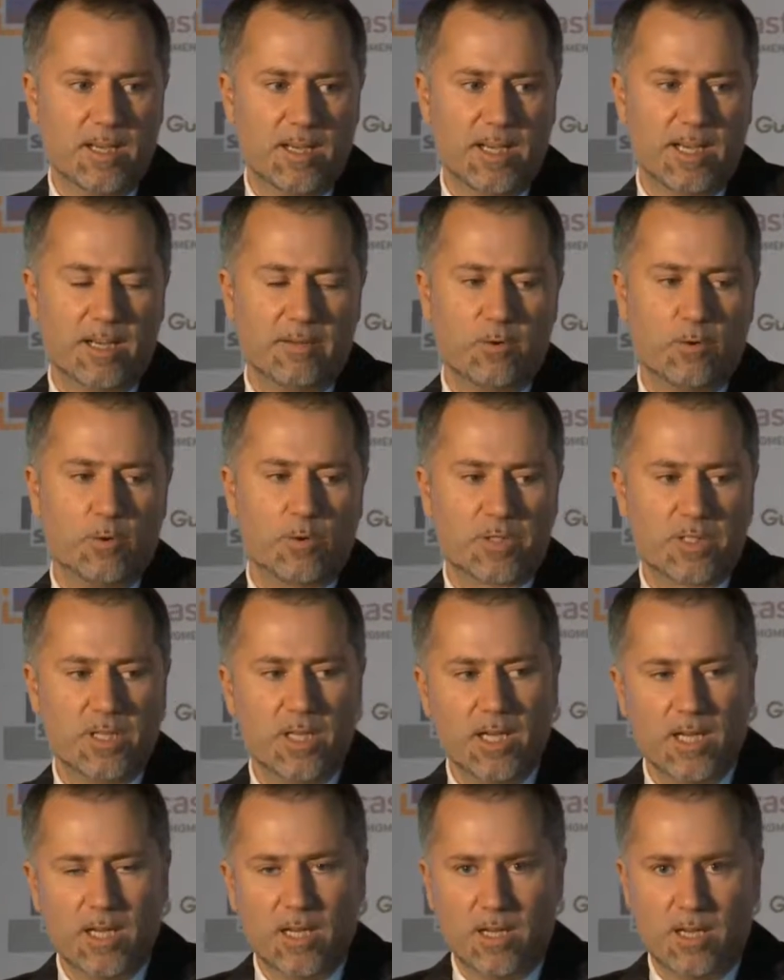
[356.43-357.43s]
And of course,
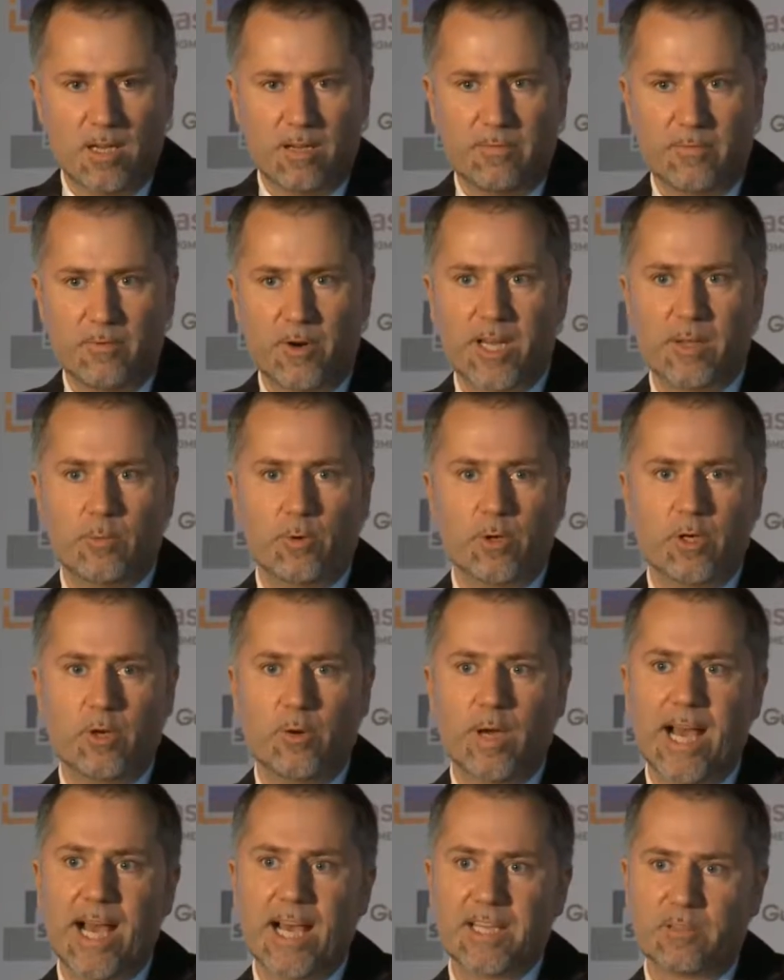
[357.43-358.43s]
for anyone who
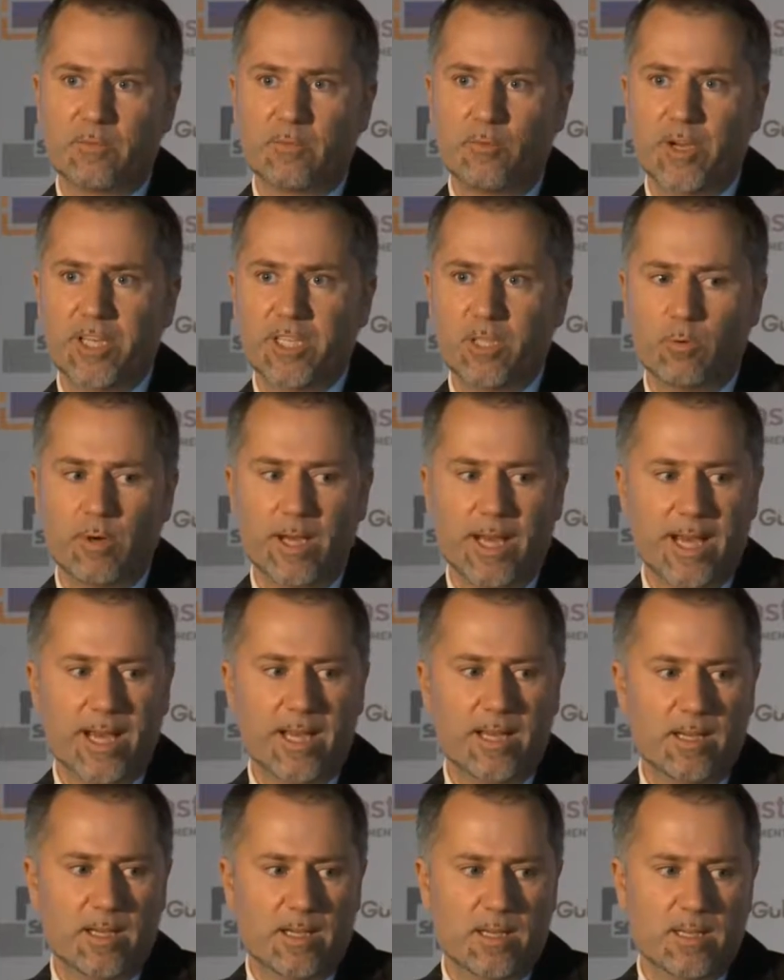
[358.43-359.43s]
has a free-to-air
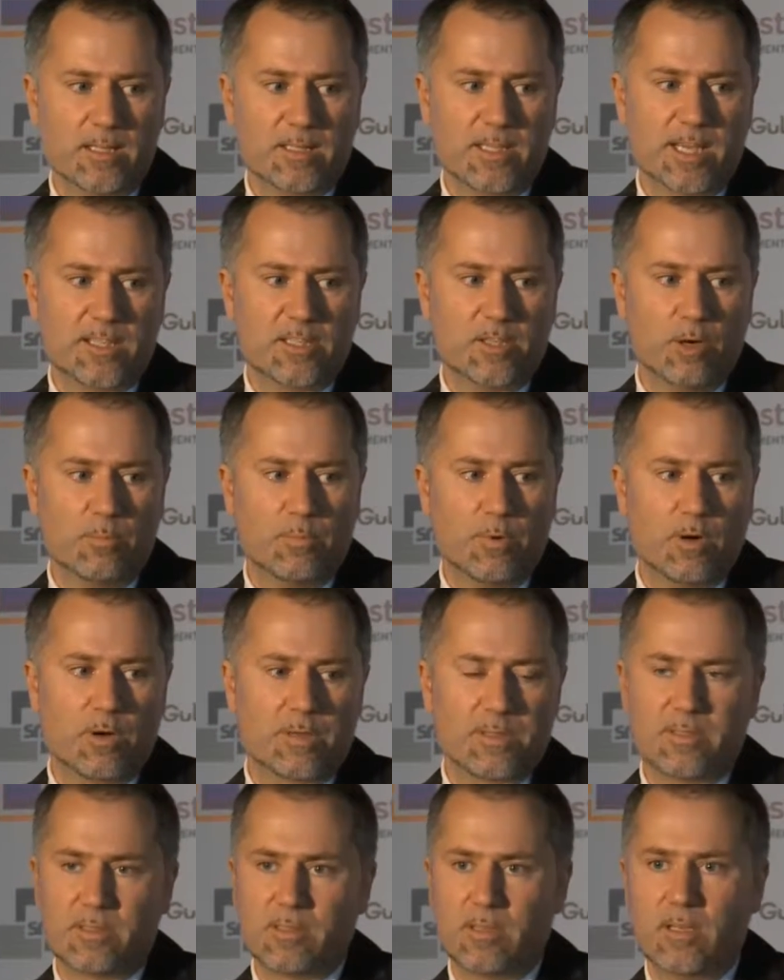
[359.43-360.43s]
set-top
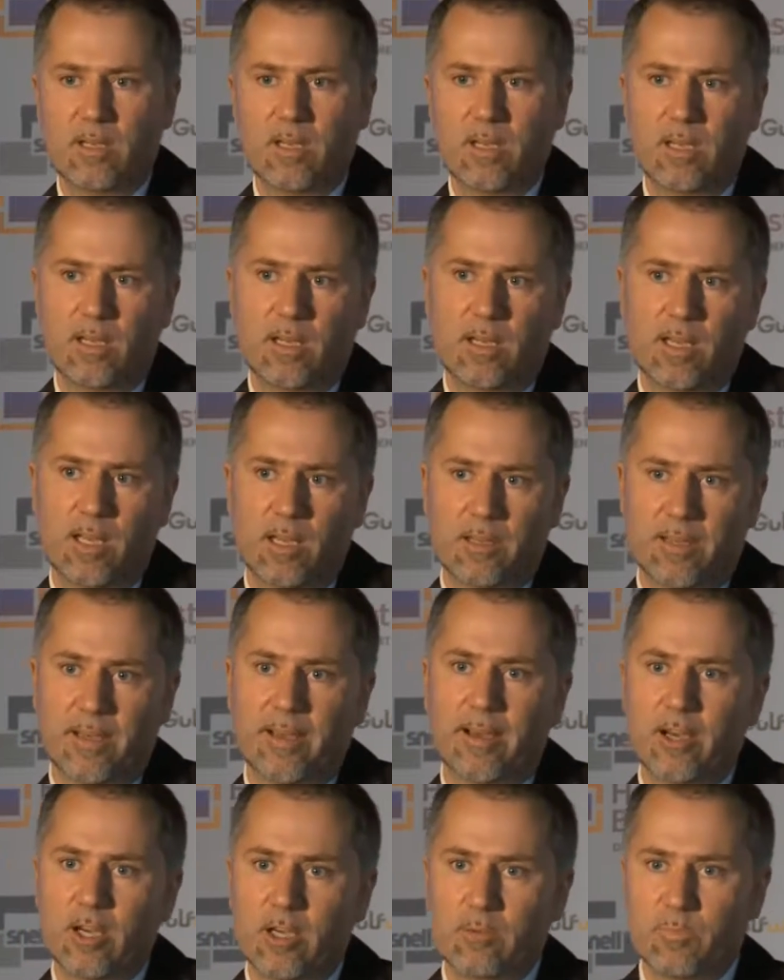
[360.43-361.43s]
box at their
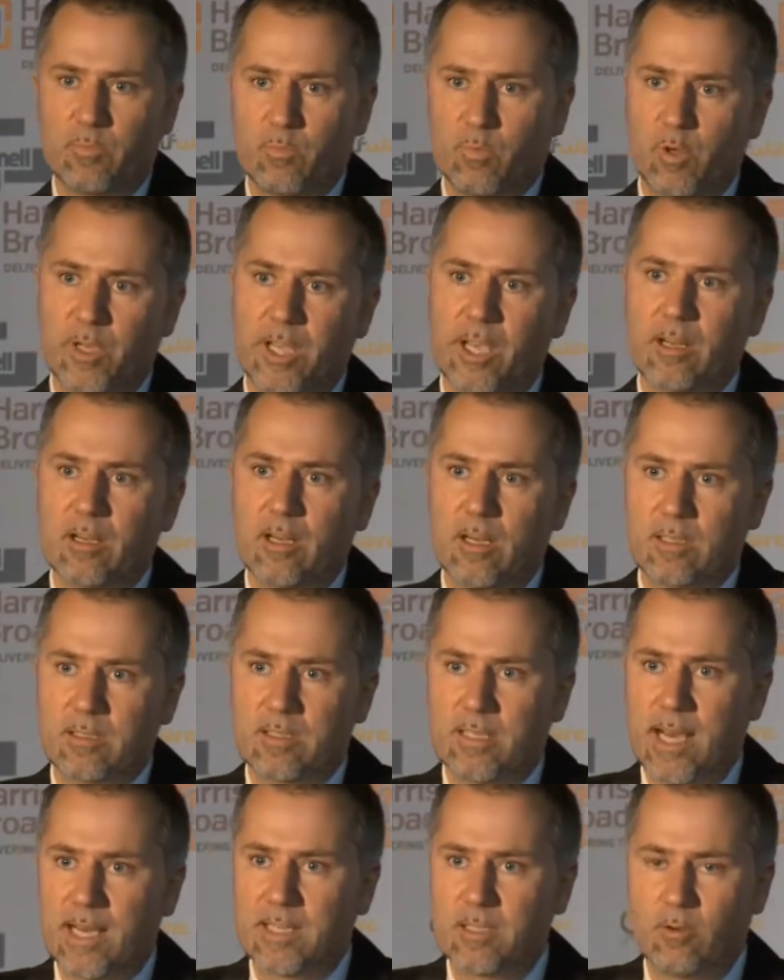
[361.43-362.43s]
home, looking at
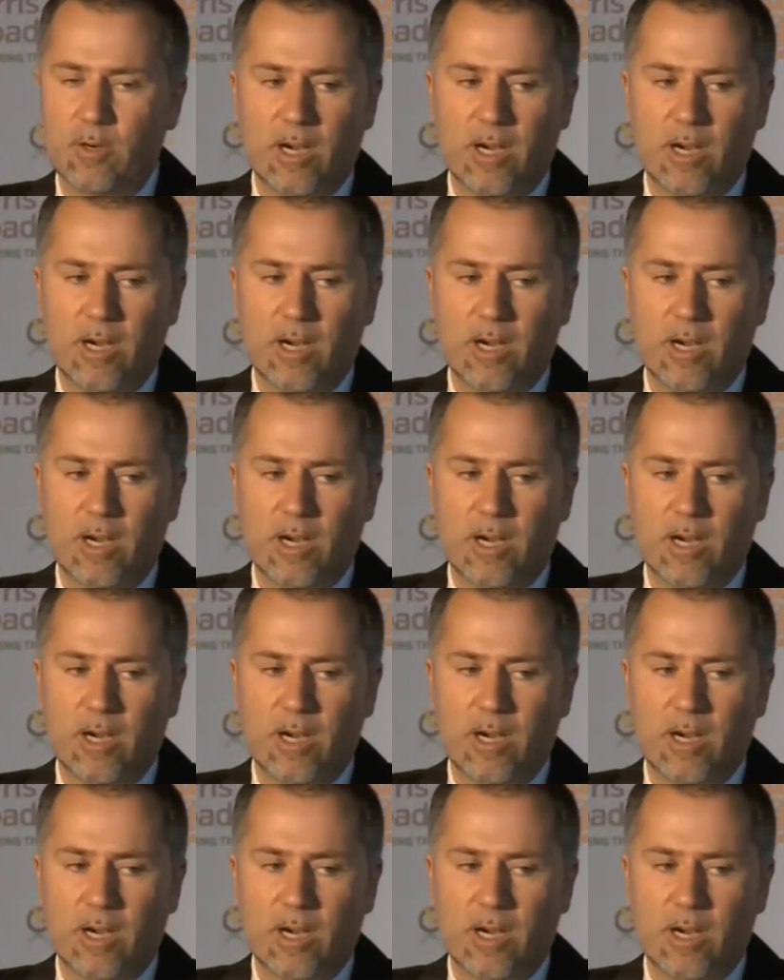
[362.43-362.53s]
Nilesat or